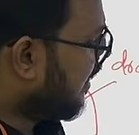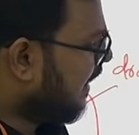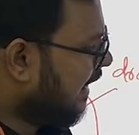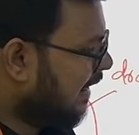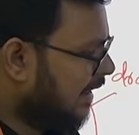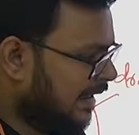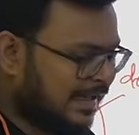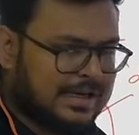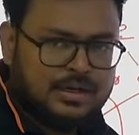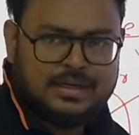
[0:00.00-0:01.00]
it
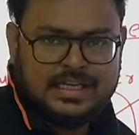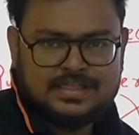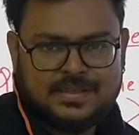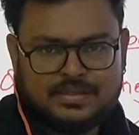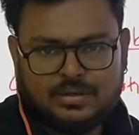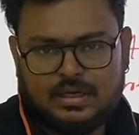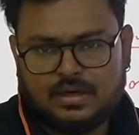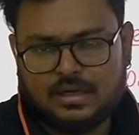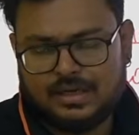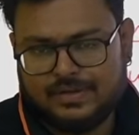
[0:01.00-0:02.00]
cannot take place on
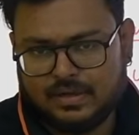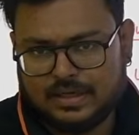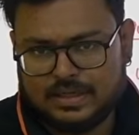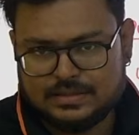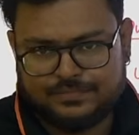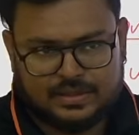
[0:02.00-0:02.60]
all living organism.